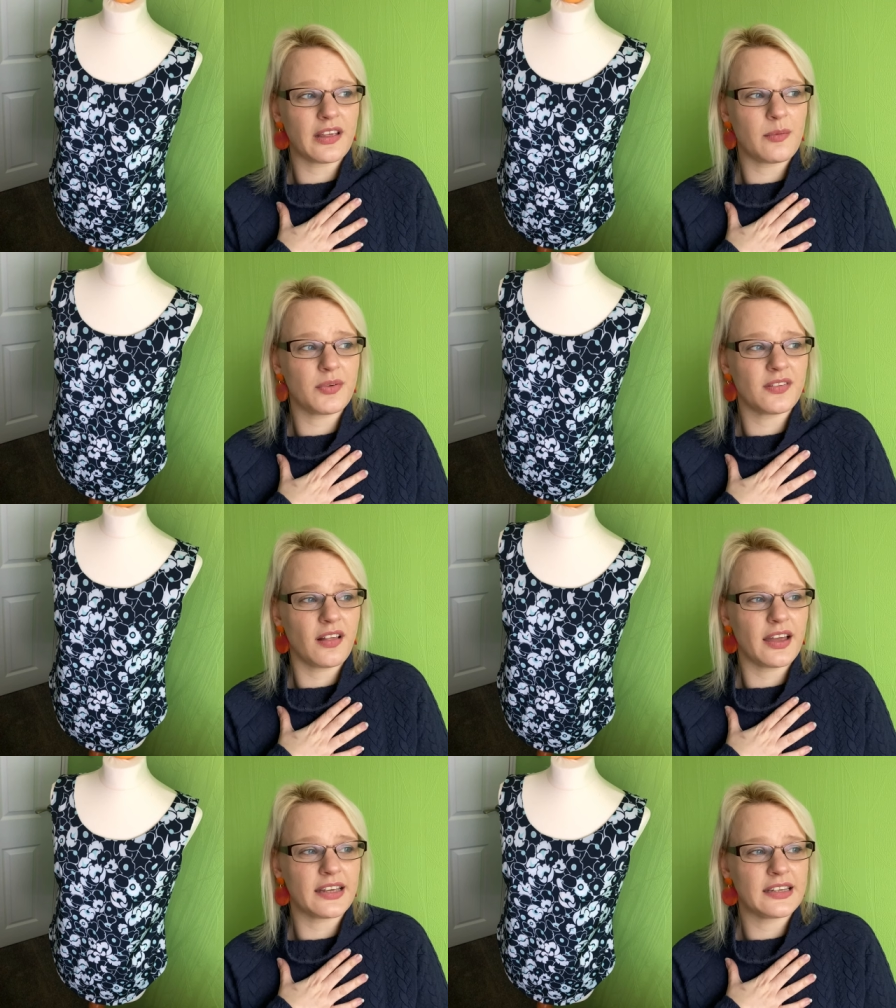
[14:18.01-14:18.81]
It was
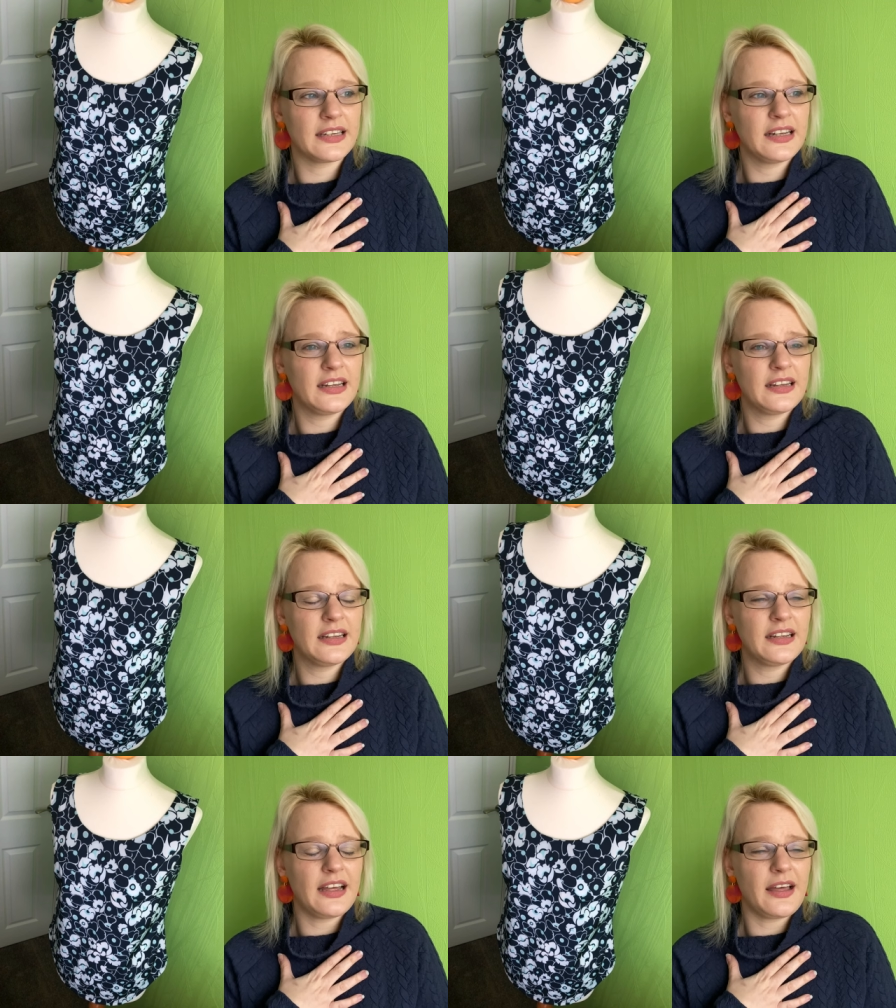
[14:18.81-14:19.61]
like
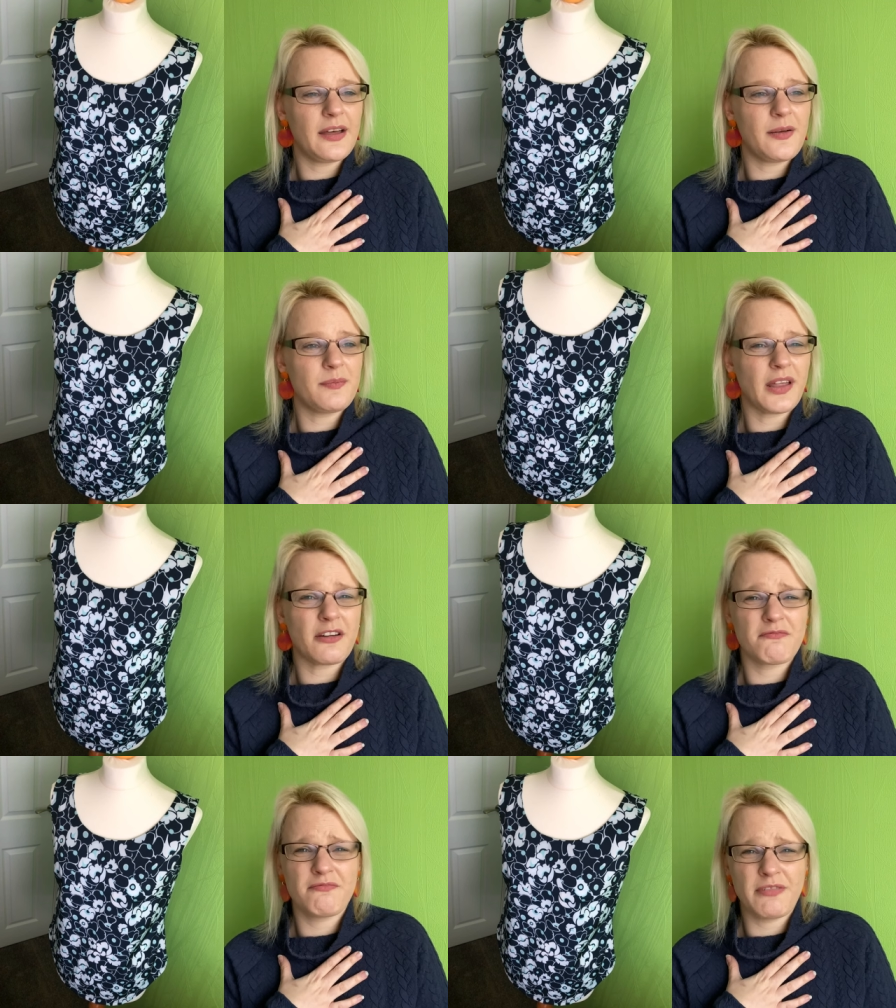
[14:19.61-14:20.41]
um, like
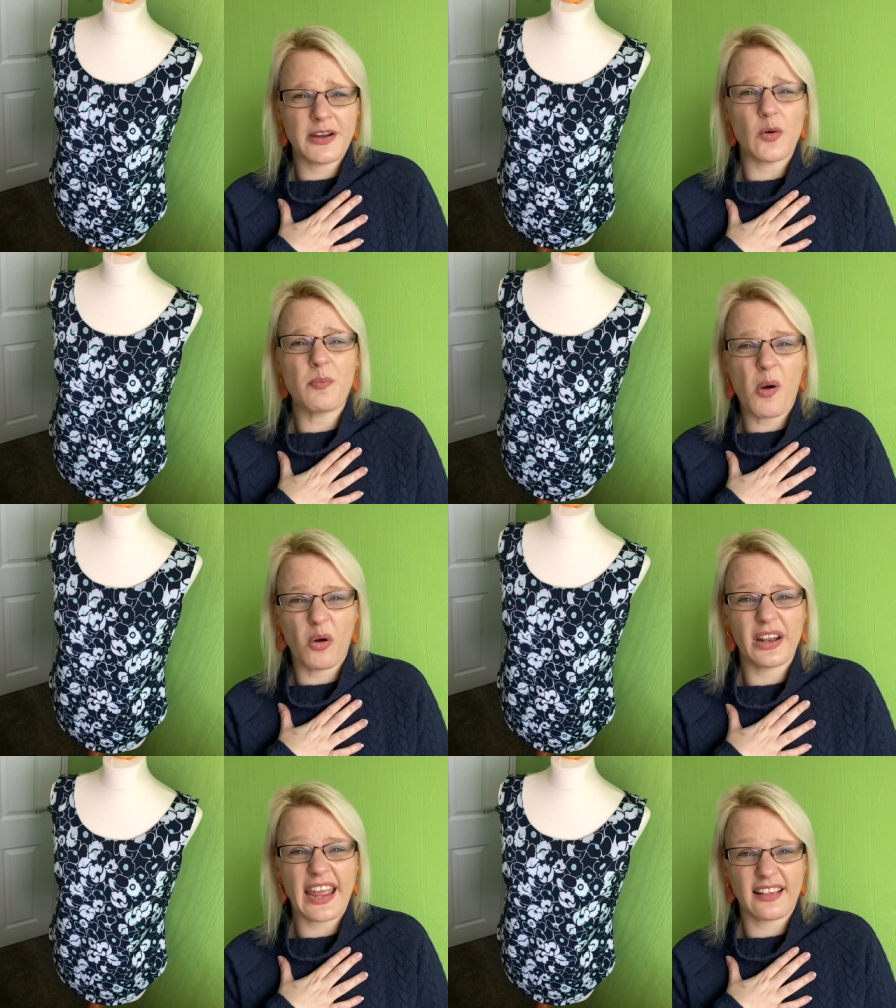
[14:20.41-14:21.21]
a real
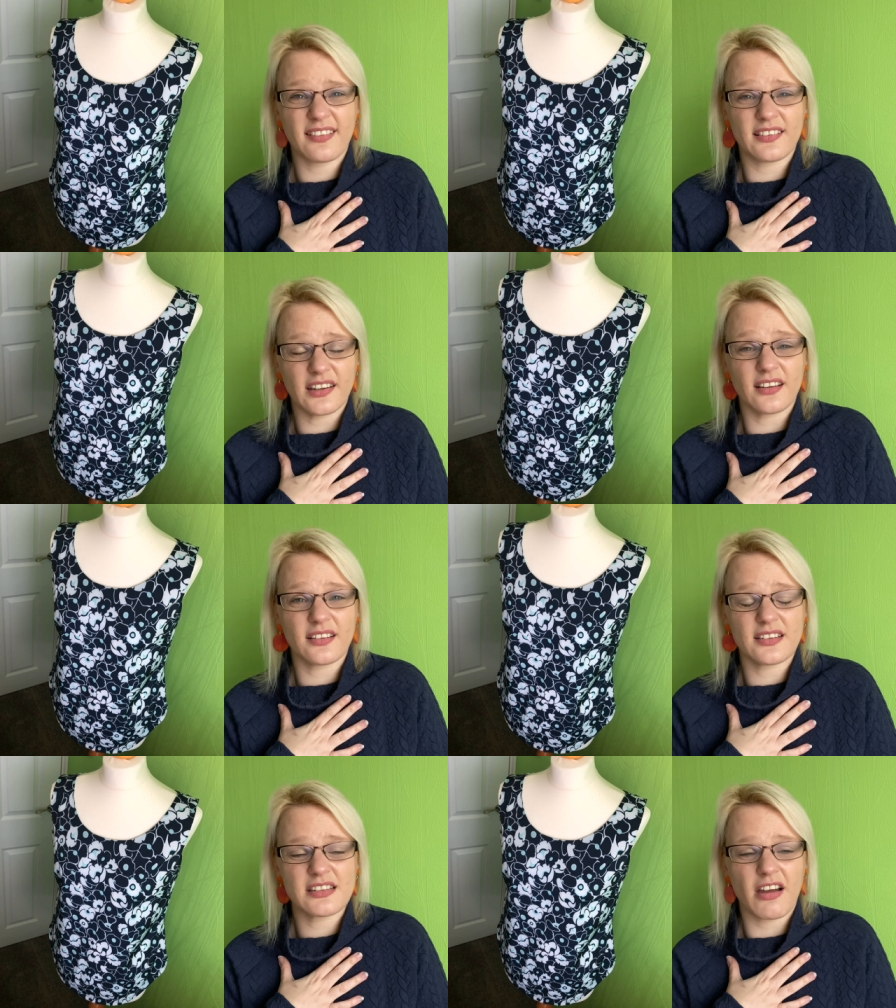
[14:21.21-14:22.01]
polyester
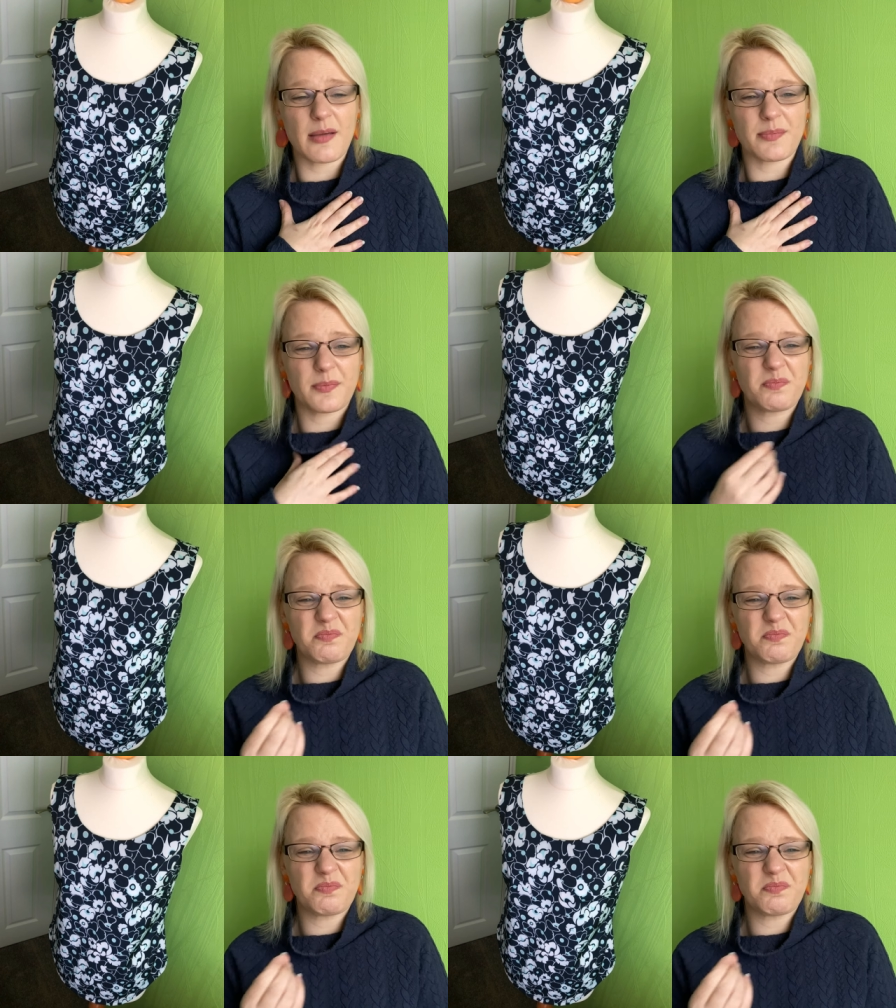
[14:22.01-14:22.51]
type.